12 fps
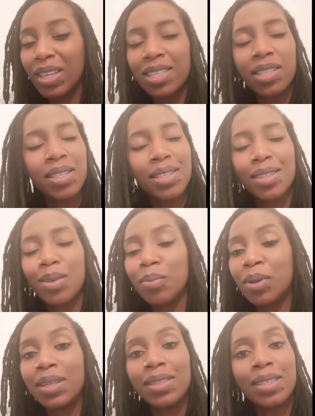It's as
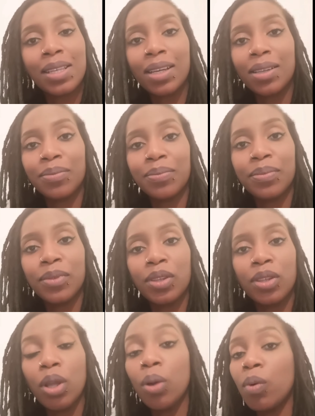simple as that.
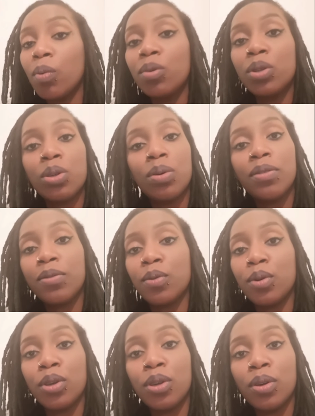No one will do it
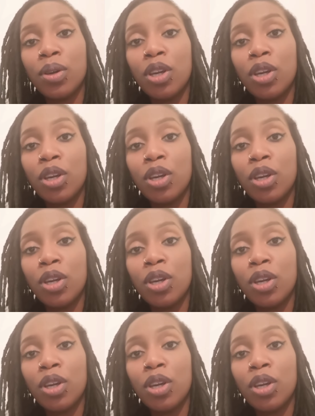for you.